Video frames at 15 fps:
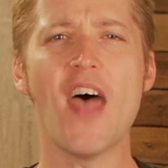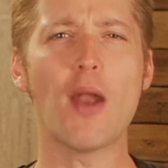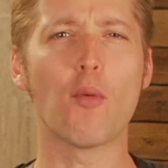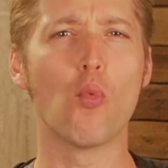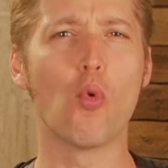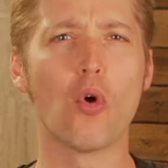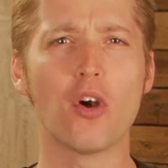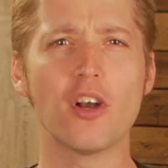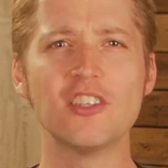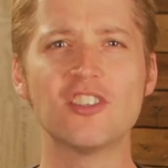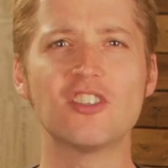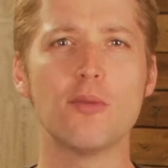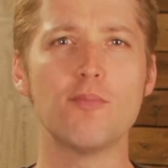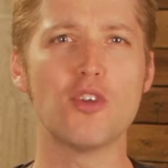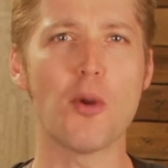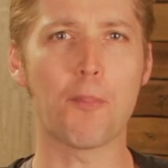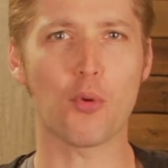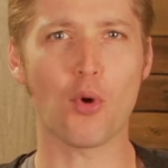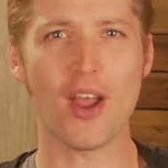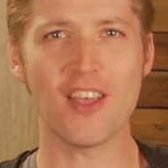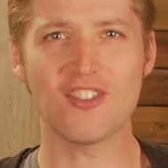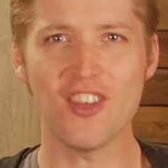That worrisome,
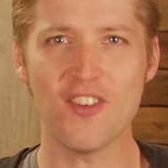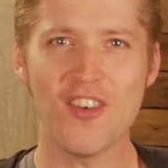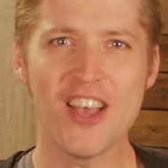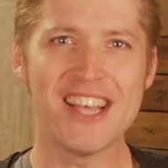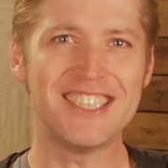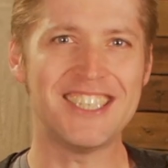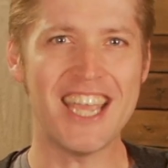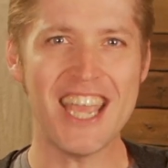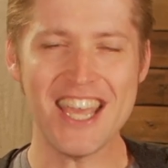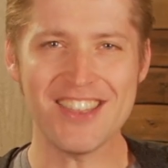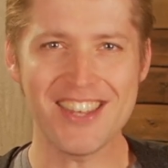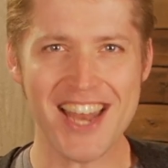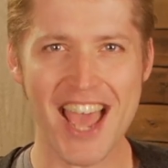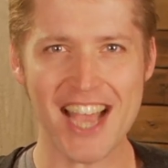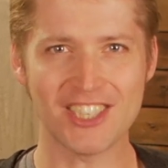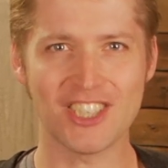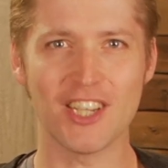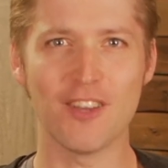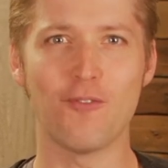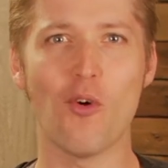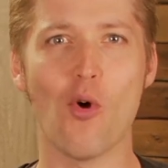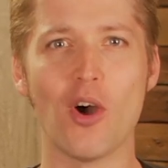depressive, teeth
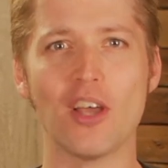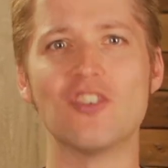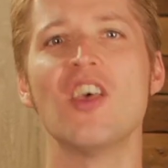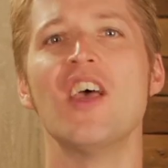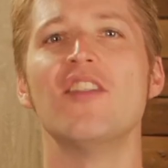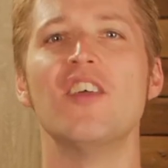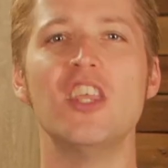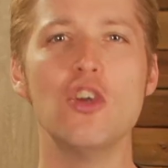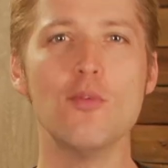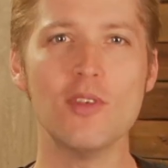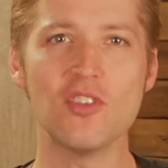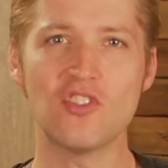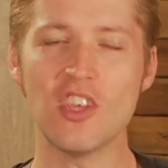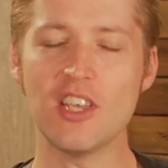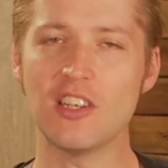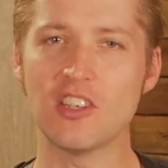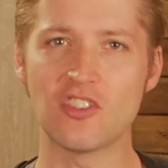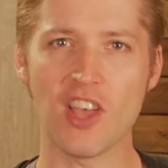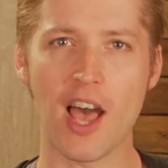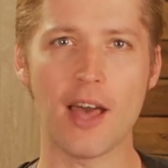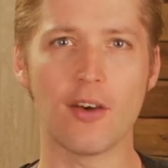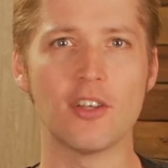gnashing voice that humans seek to
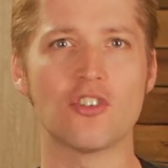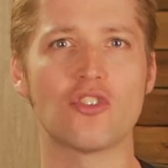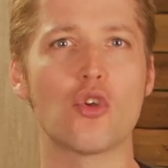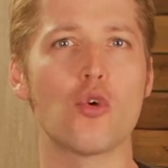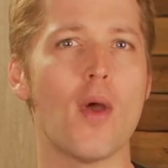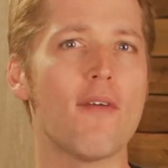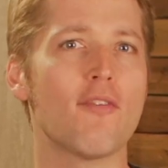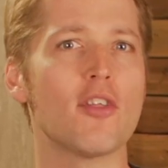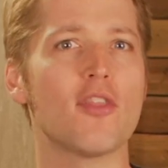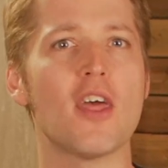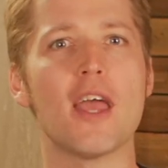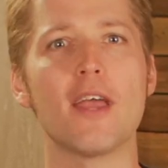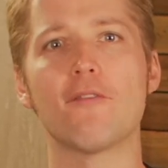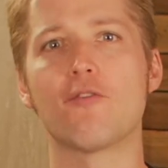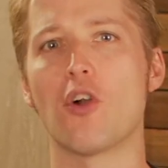silence through everything